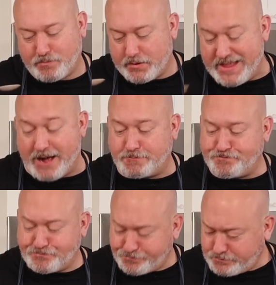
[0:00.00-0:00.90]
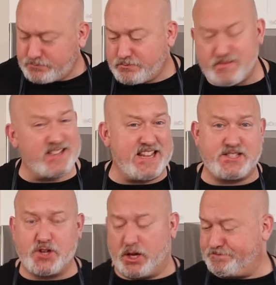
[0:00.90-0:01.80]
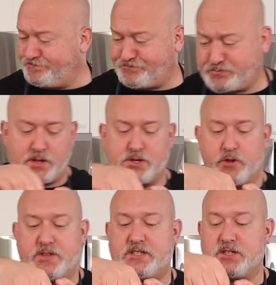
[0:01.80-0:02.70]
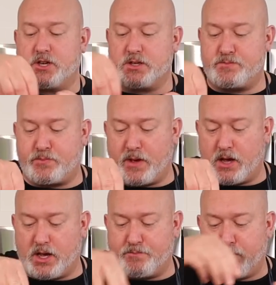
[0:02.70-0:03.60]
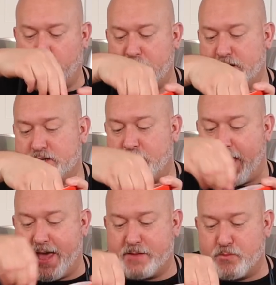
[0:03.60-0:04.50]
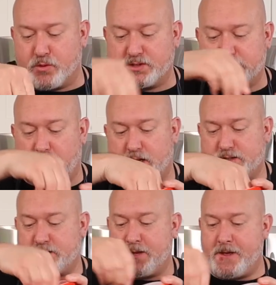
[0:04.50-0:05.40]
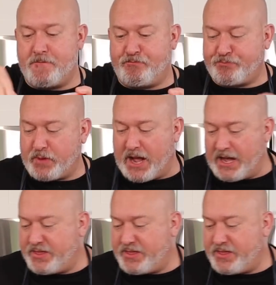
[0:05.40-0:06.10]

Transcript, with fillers: Now, I need salt. So this is a good uh, point to add more salt. I